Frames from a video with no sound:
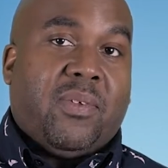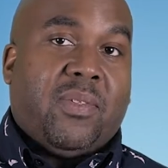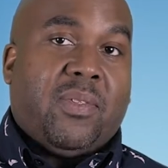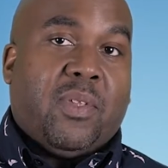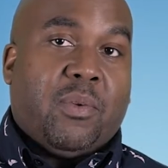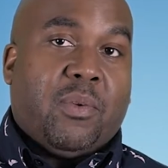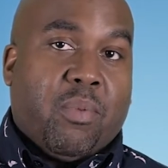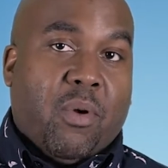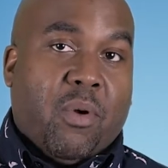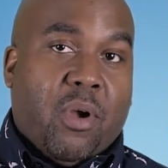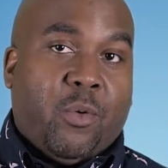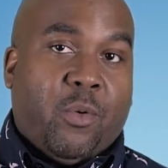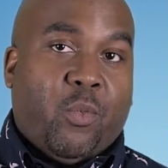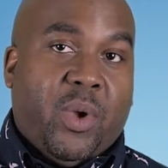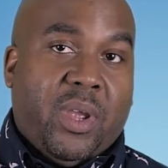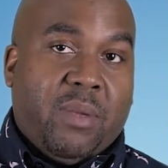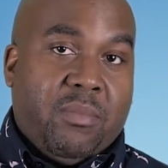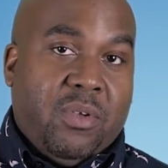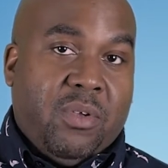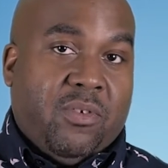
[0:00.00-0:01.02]
the
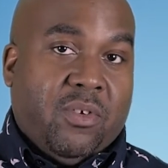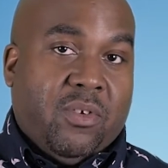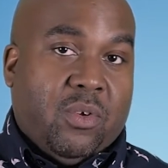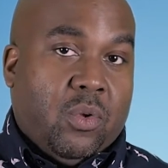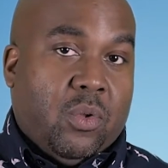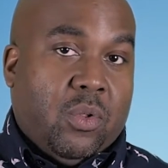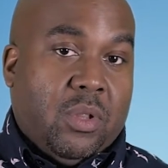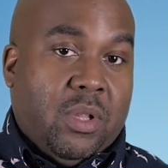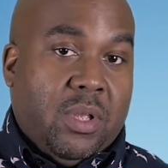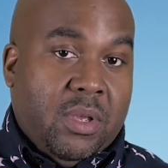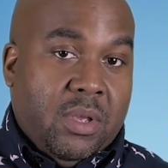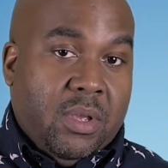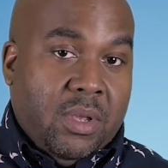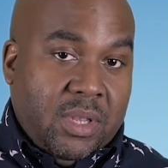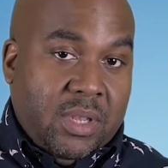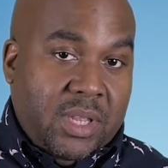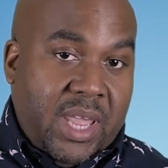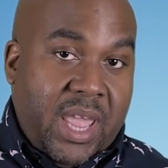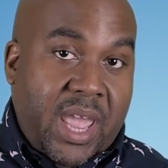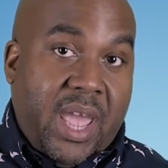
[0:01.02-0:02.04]
Broadway musical
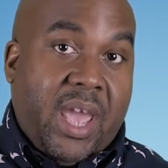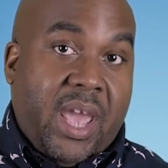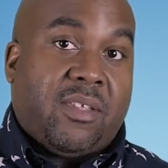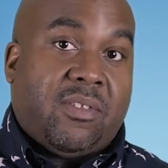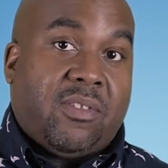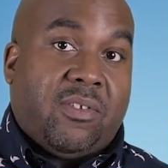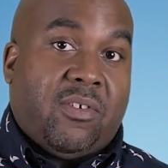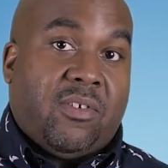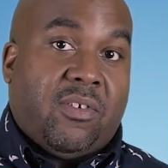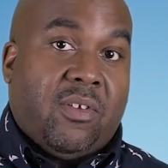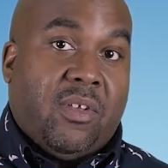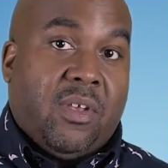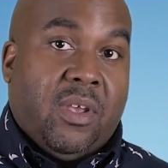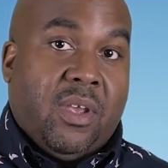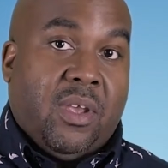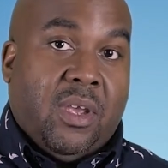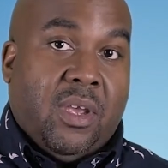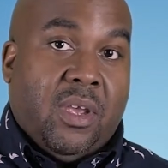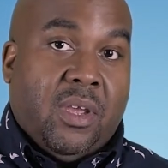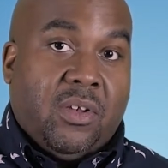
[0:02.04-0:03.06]
Cats
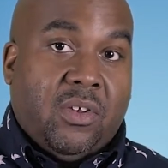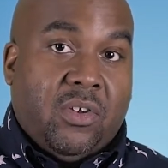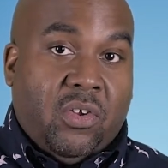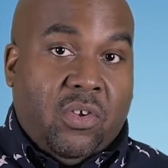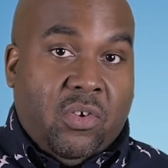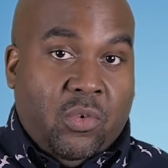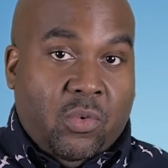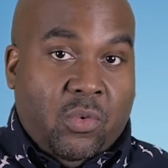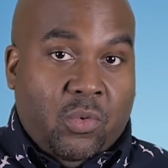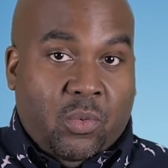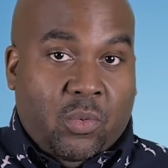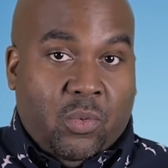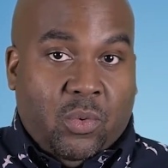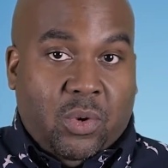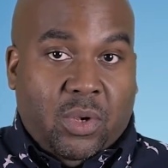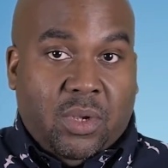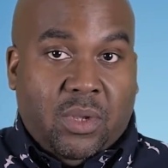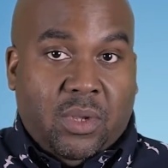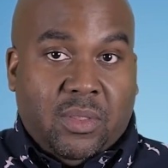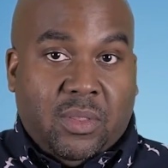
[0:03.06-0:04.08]

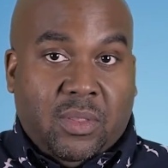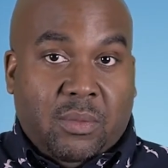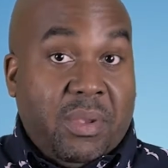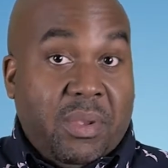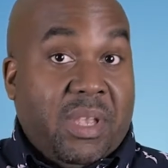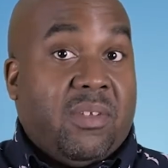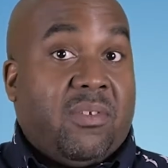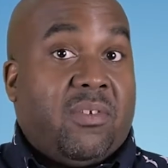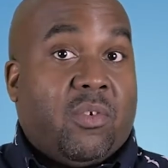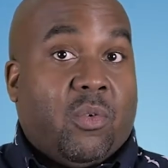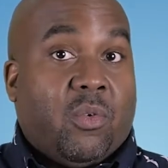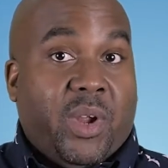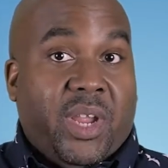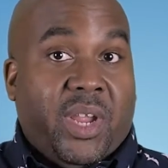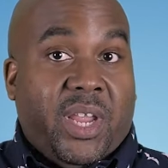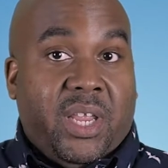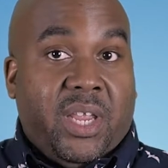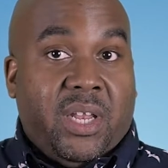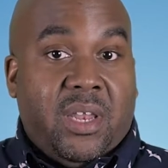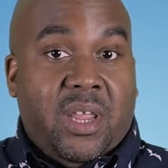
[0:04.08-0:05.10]
to the big
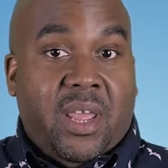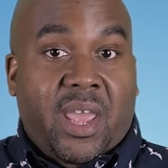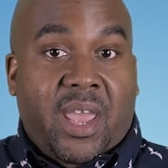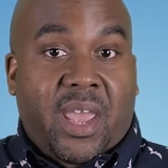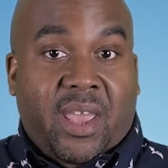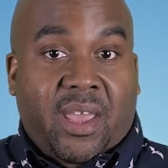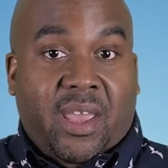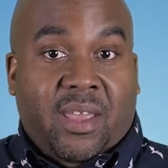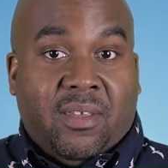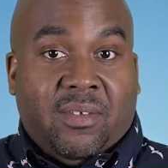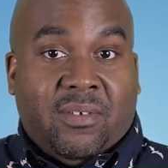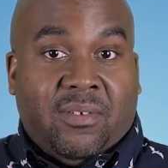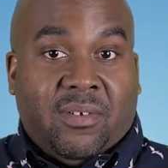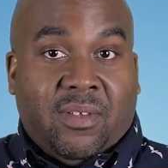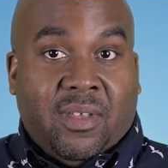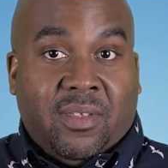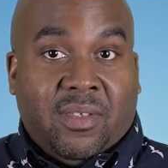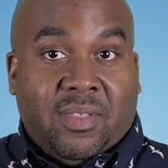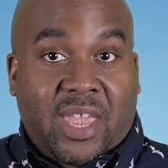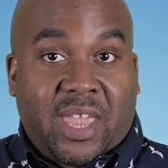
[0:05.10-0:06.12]
screen as
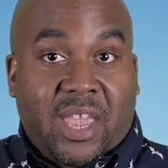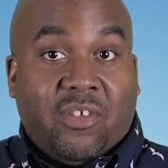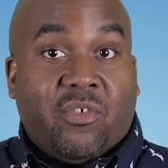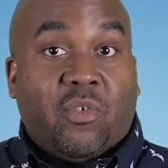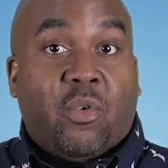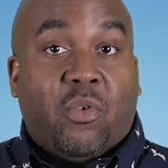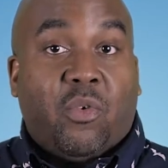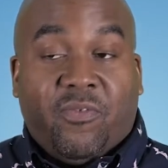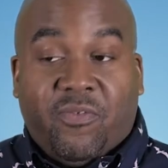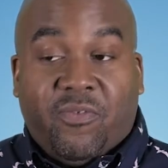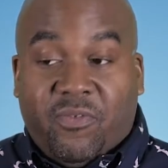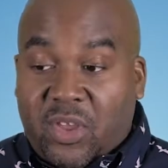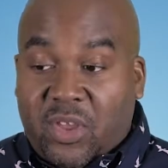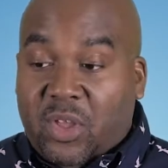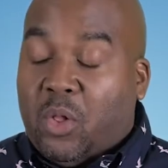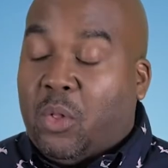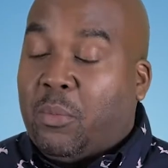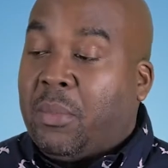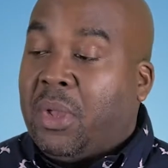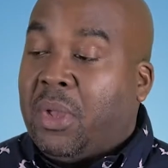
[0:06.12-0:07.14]
a theatrical
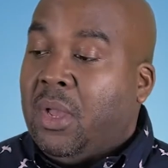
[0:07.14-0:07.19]
film,